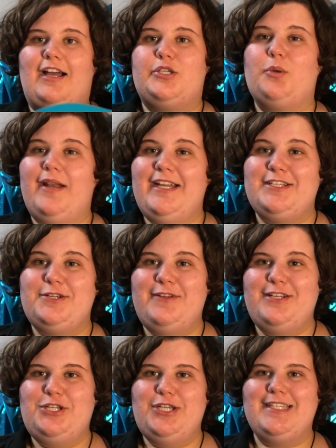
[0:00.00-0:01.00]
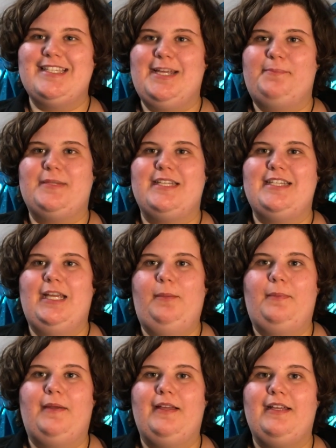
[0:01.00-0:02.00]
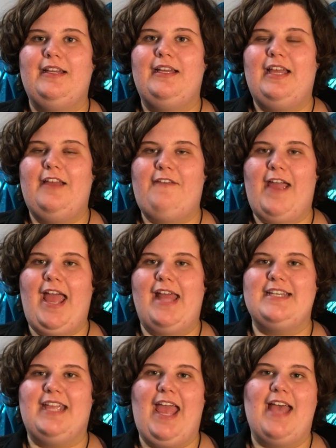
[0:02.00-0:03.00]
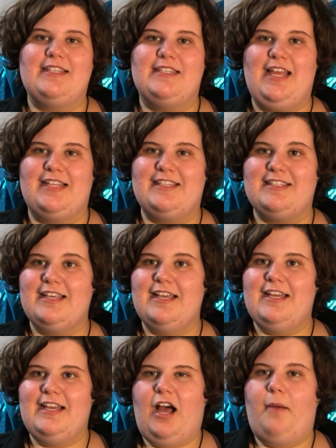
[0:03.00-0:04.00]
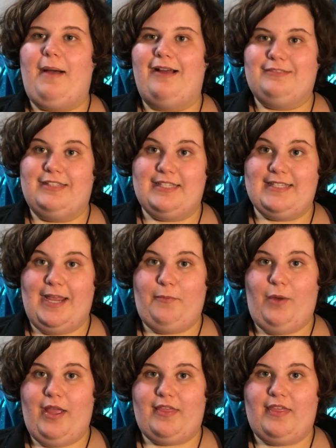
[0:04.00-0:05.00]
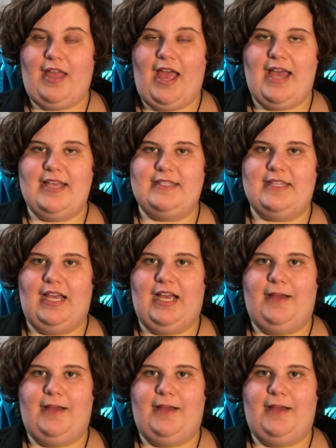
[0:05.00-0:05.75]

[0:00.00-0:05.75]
22 inches tip to tip. If I had to guess, that's about the same width as